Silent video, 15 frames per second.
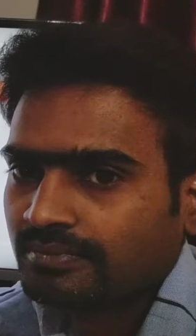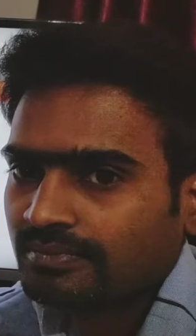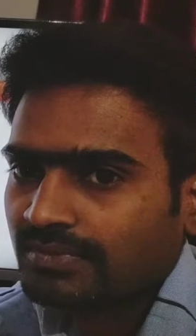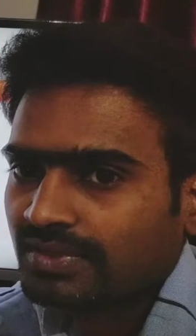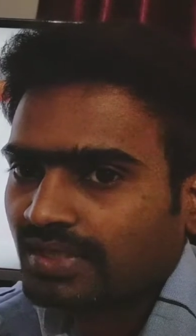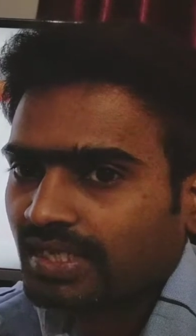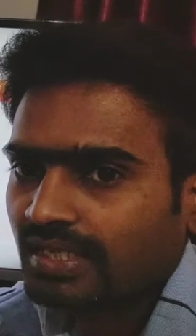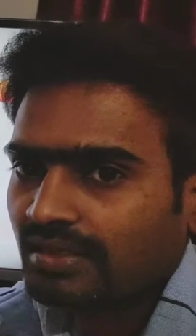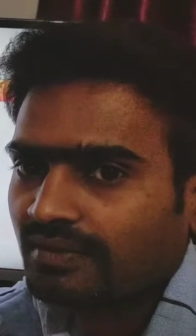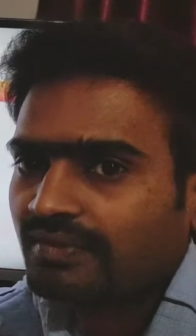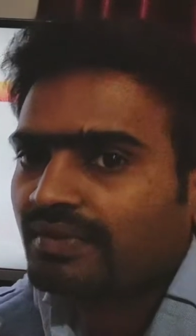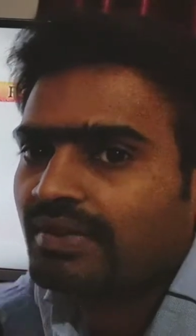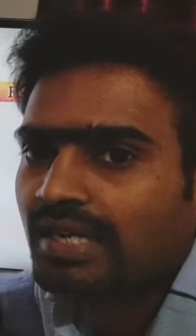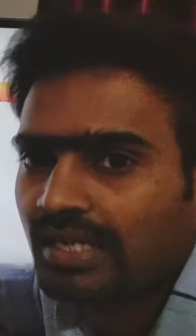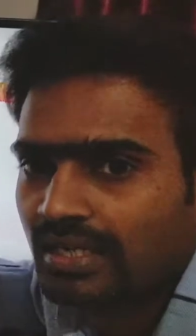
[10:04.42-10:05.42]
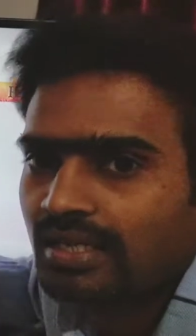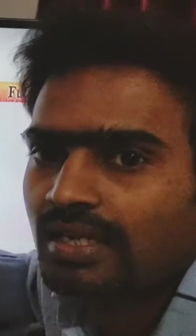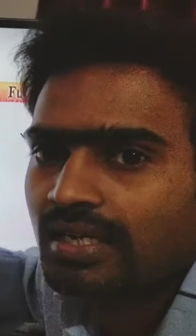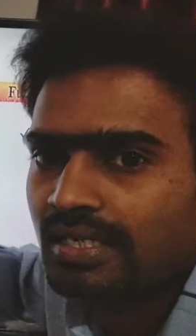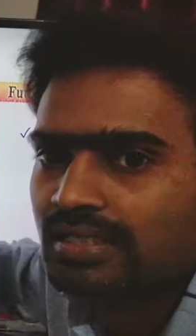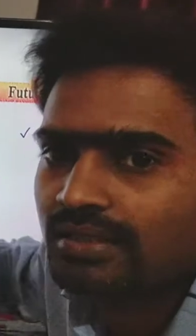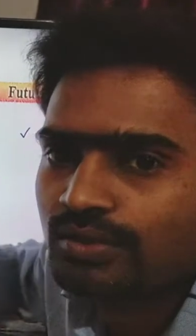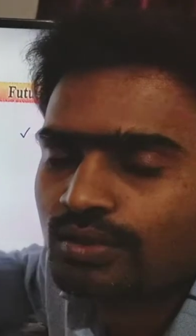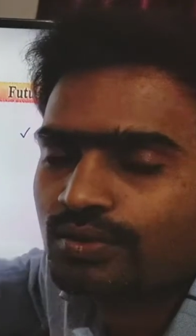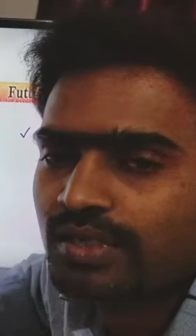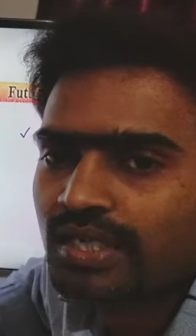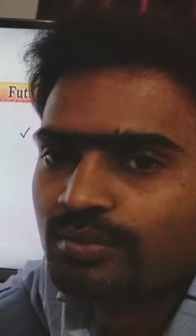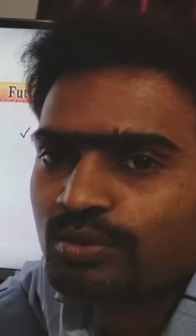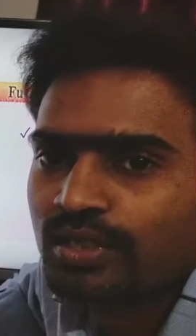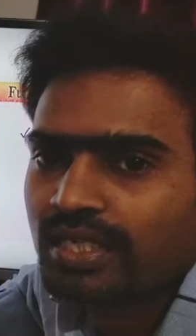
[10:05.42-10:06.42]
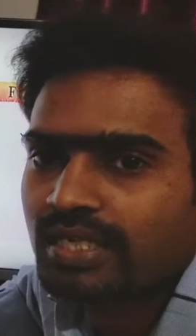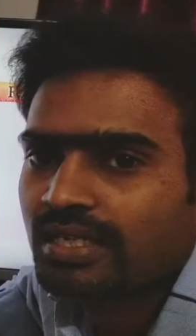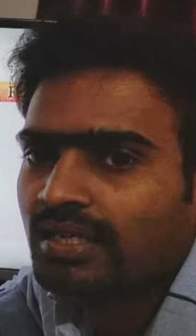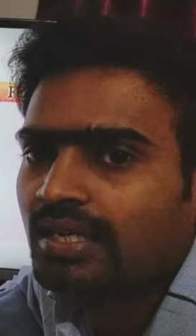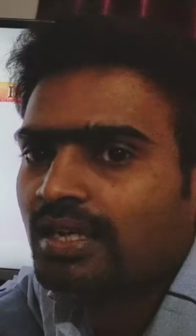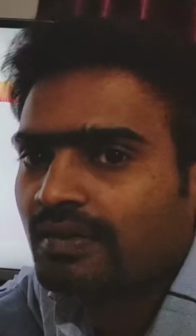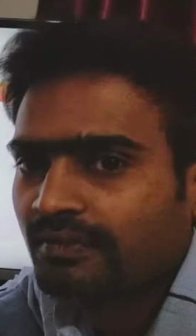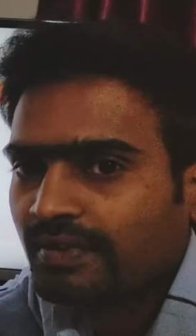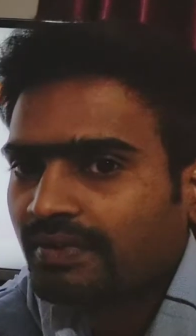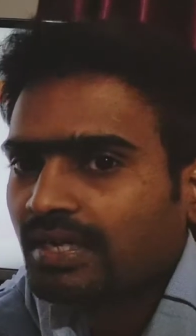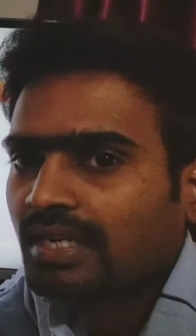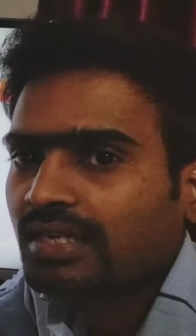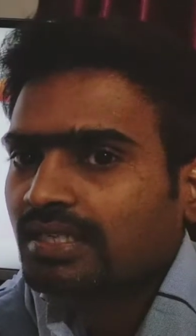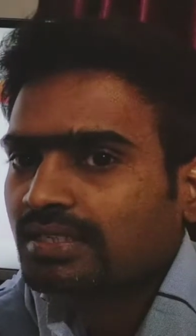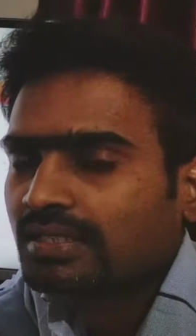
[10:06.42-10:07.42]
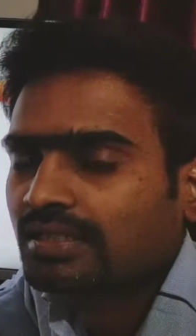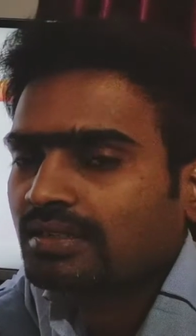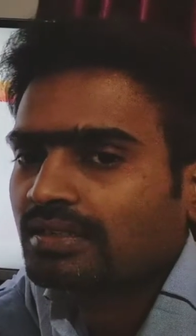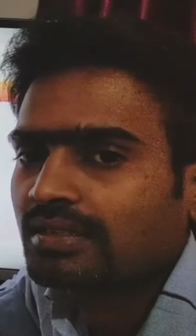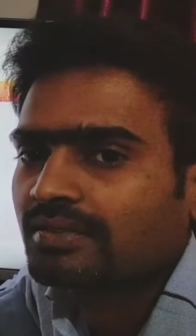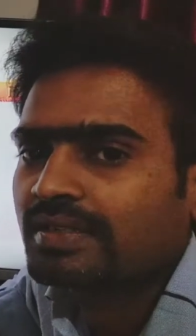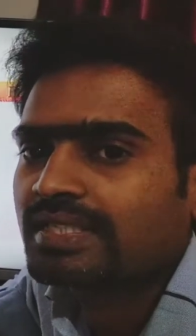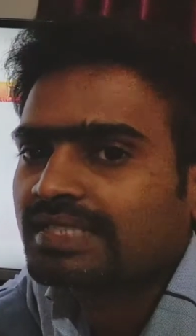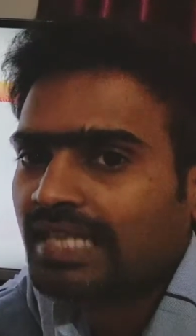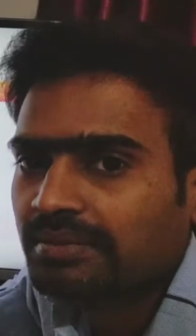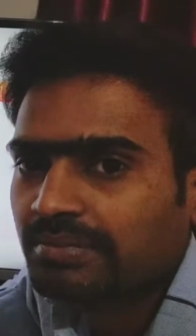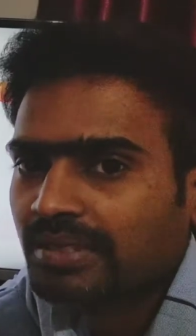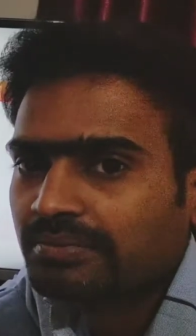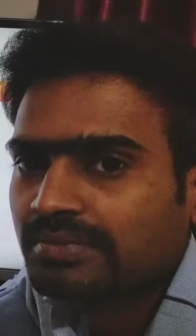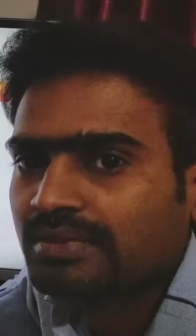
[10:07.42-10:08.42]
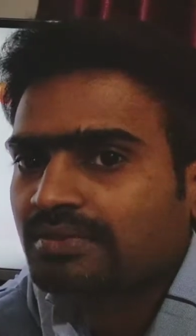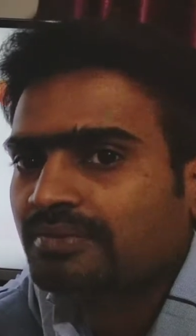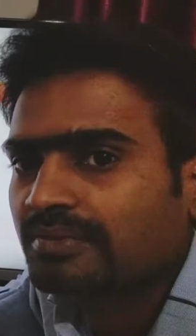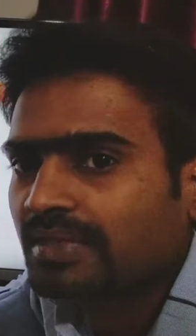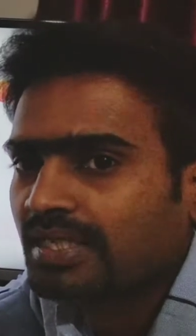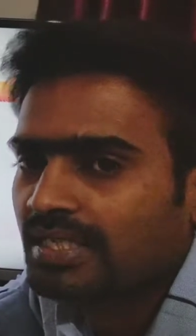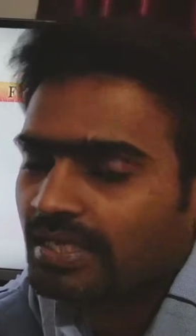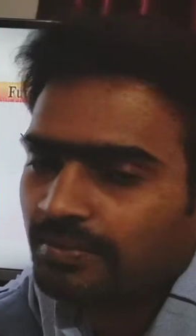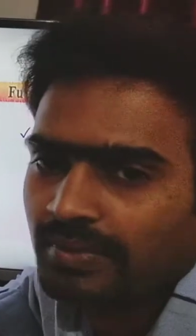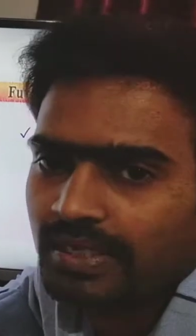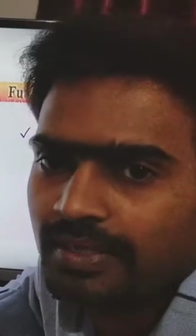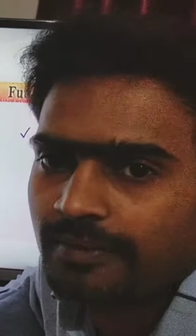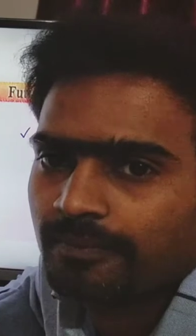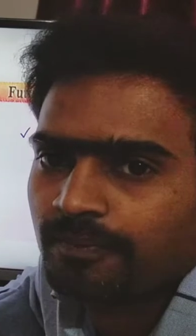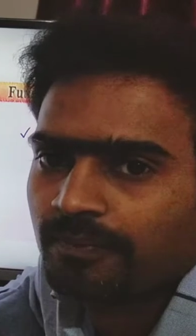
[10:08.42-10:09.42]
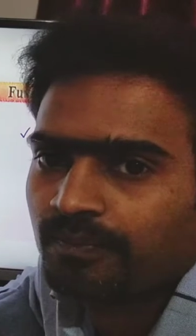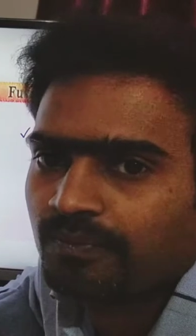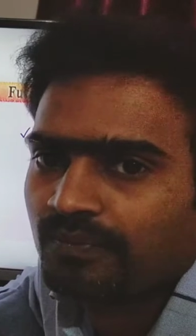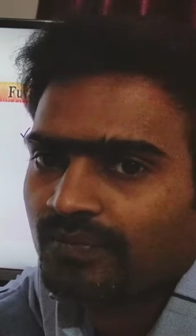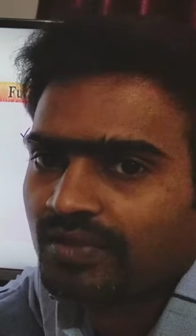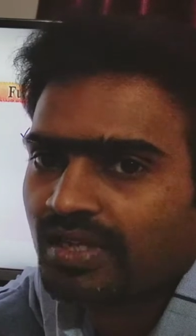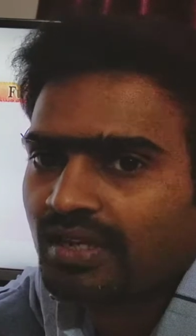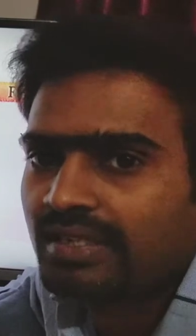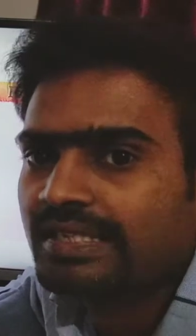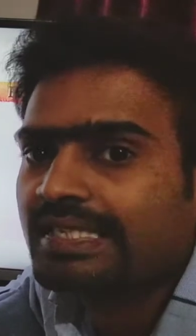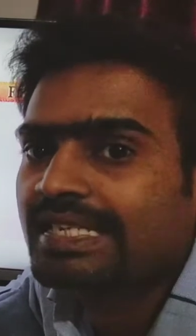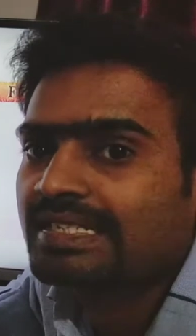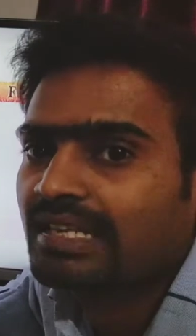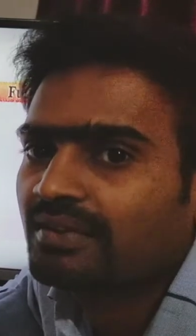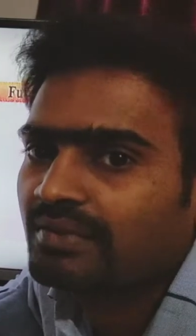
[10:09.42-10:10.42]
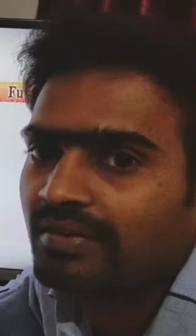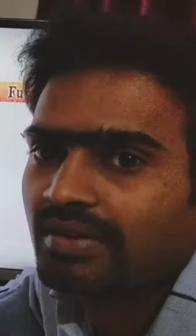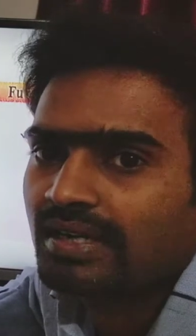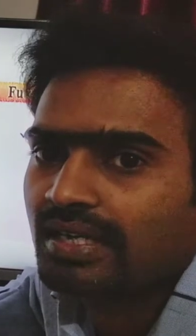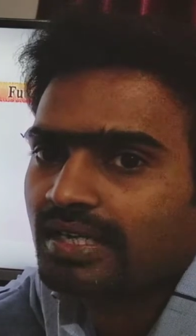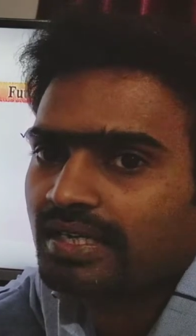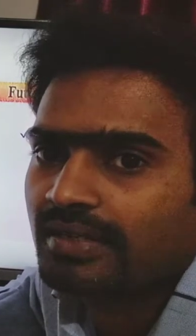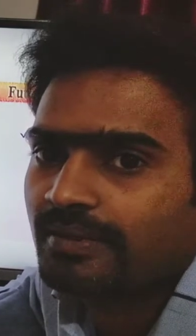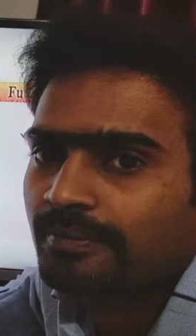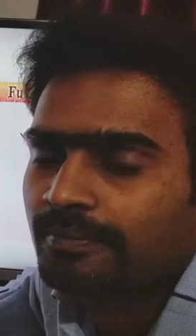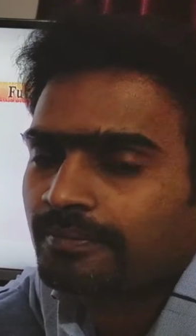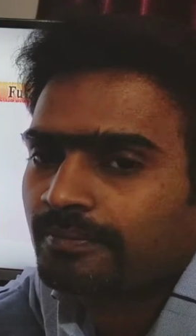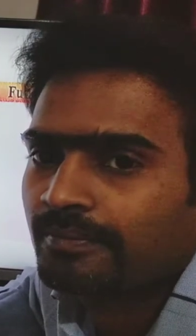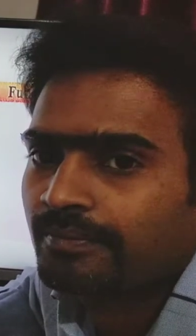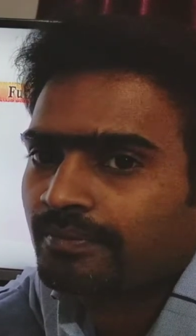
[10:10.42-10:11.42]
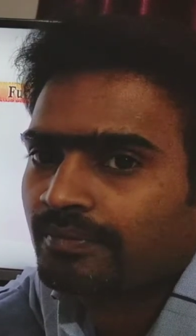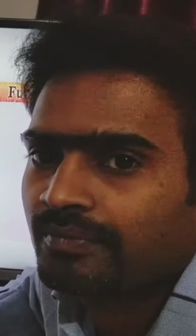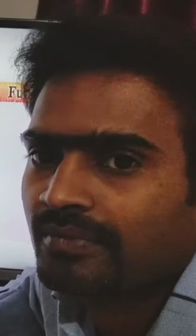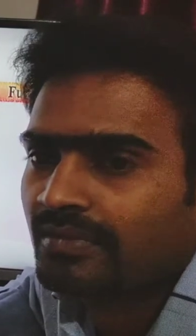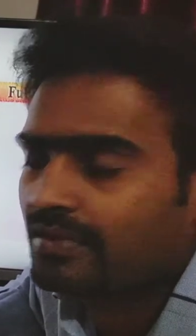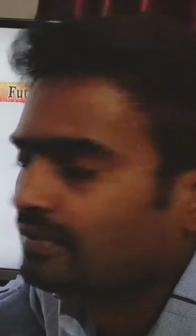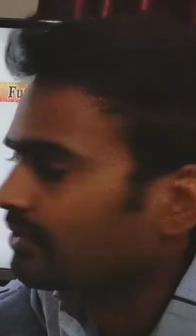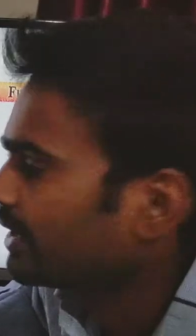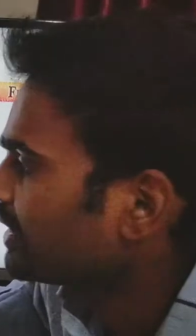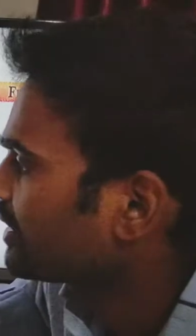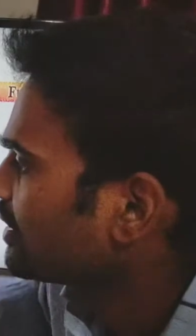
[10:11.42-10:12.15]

Right? We will learn it. Don't worry about it. We will learn it when the time comes very deeply. Okay, in detail we will learn it. Right?